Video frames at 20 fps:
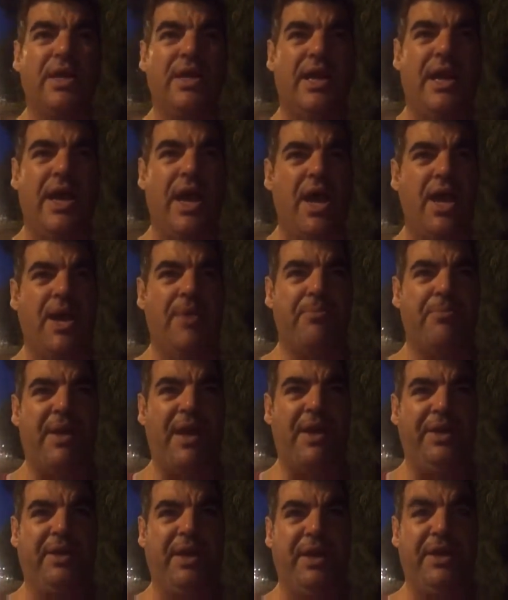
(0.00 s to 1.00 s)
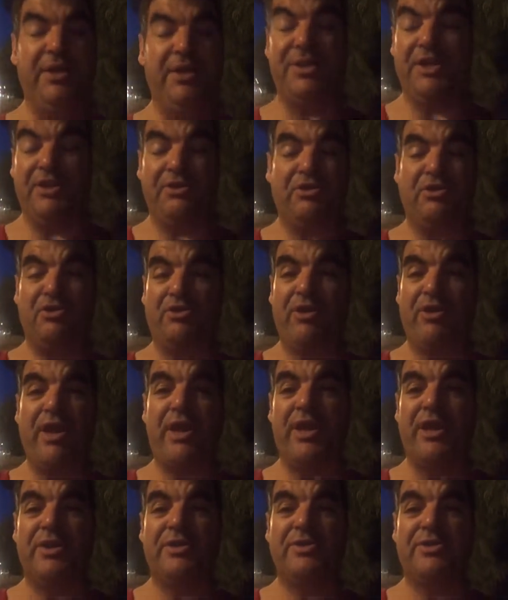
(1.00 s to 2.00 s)
and it did the
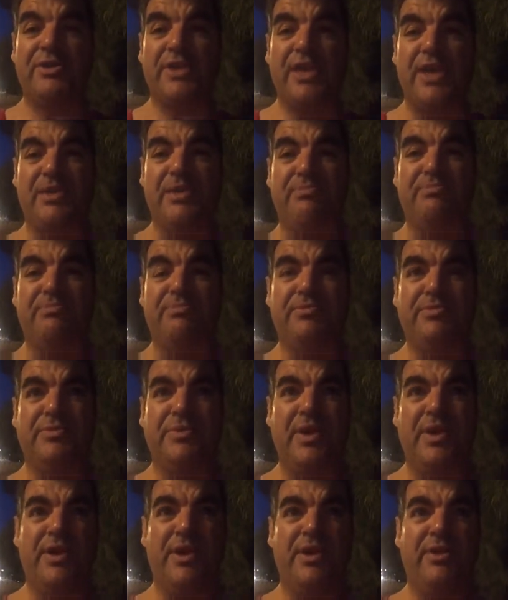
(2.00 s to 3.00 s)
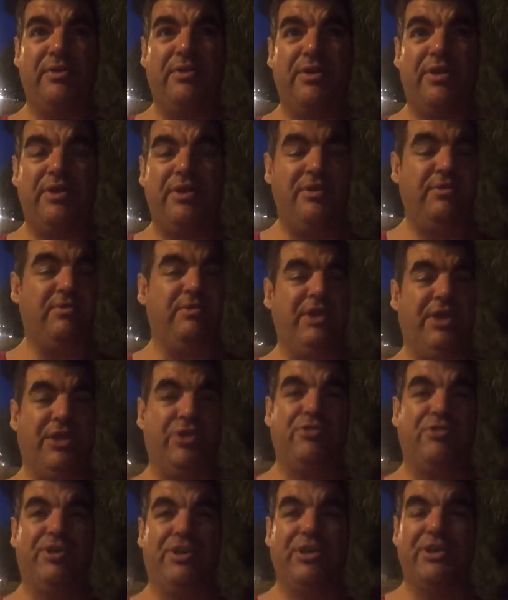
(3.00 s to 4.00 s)
trick. It's it
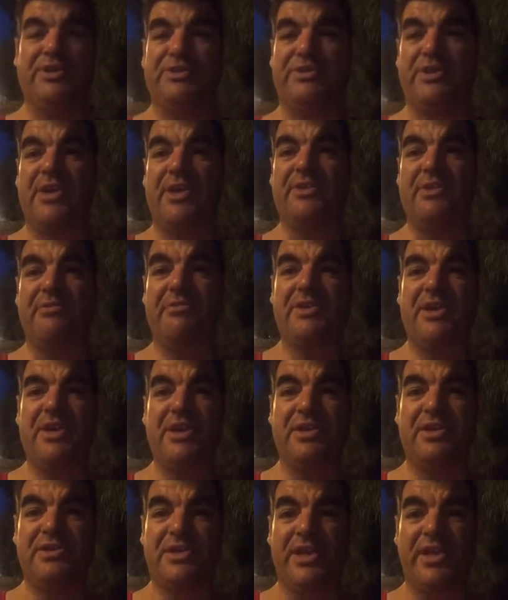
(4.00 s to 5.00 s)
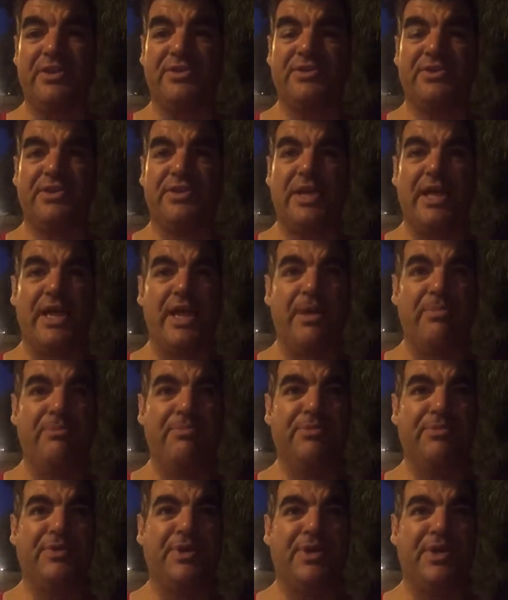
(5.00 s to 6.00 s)
literally just does everything it says
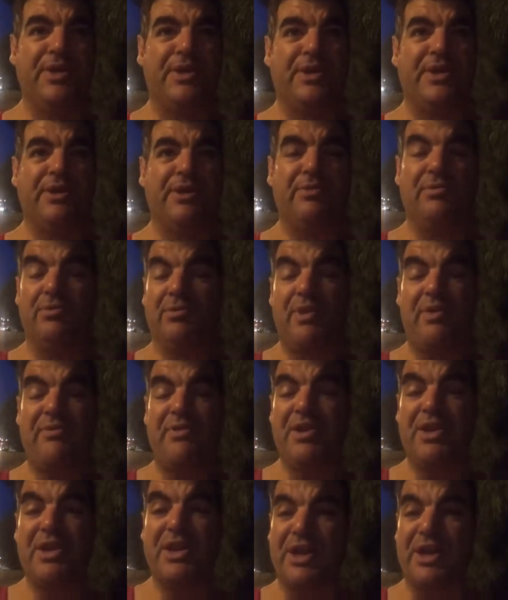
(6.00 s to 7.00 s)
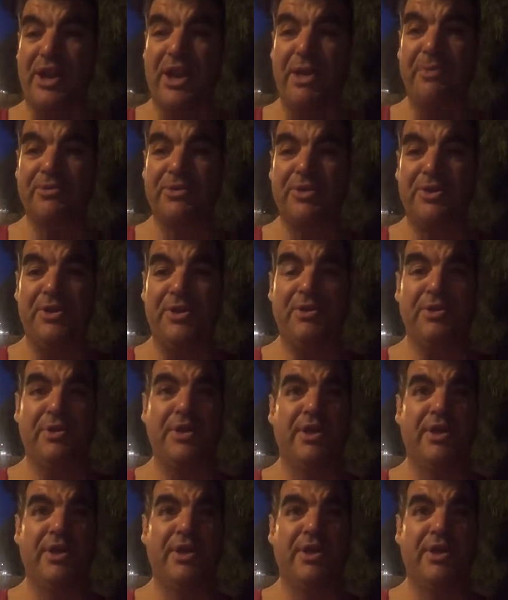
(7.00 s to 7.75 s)
or everything it claims to do.